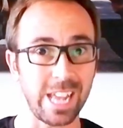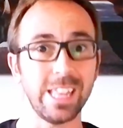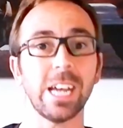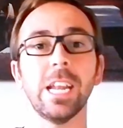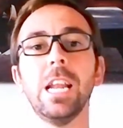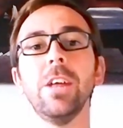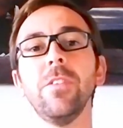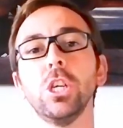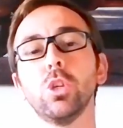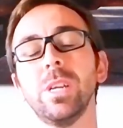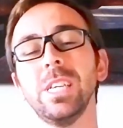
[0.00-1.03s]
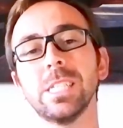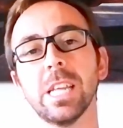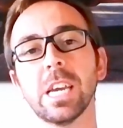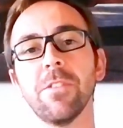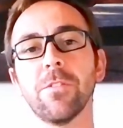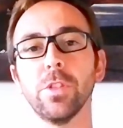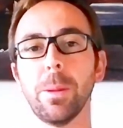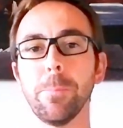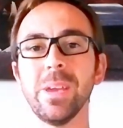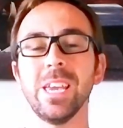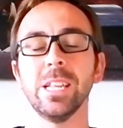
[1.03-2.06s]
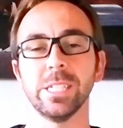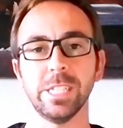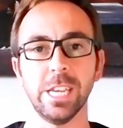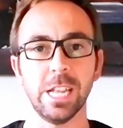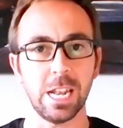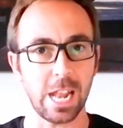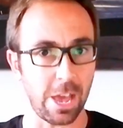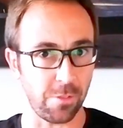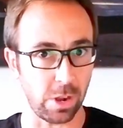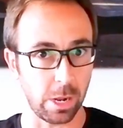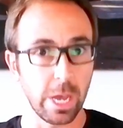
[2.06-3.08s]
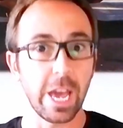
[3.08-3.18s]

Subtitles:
and that elevation is taken from the mean sea level.